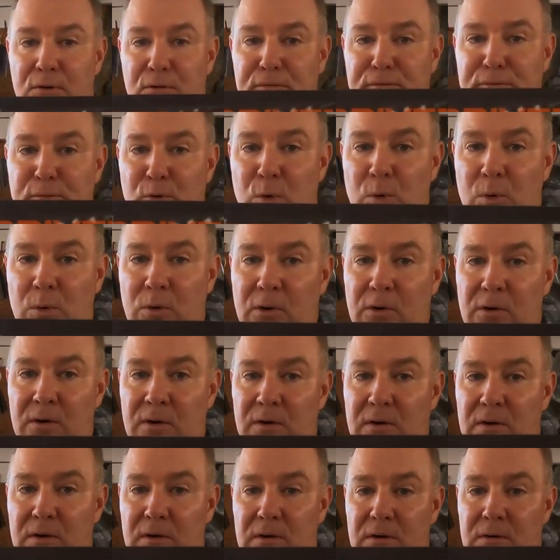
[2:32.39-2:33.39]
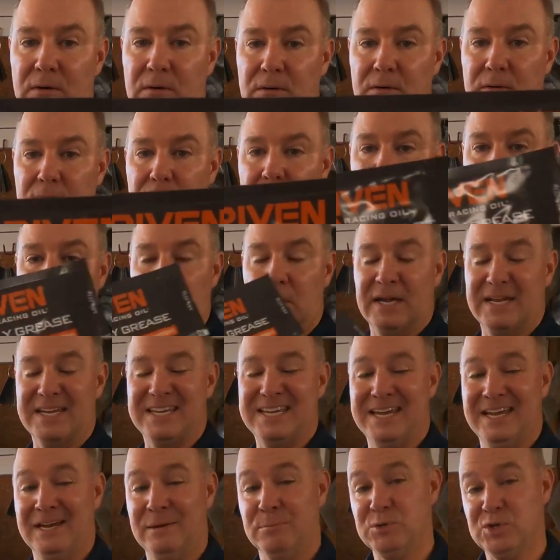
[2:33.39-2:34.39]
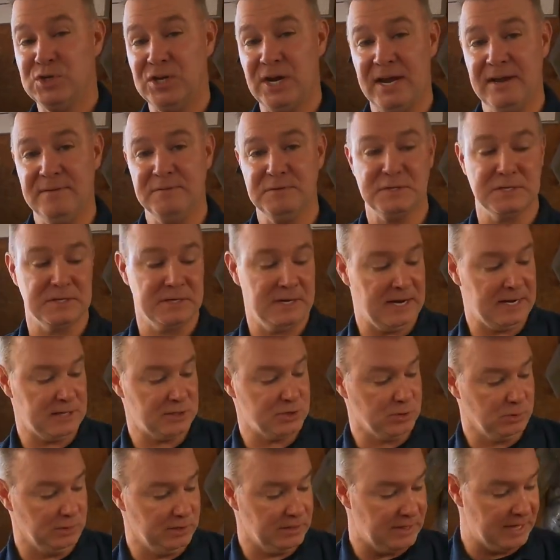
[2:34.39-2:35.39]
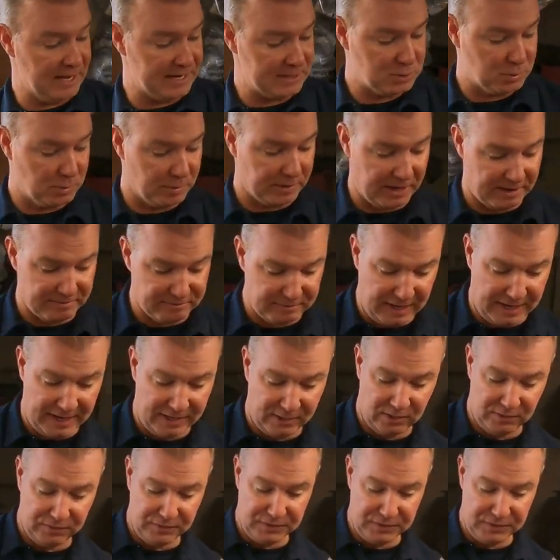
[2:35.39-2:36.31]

for like camshafts, and actually that's what I've got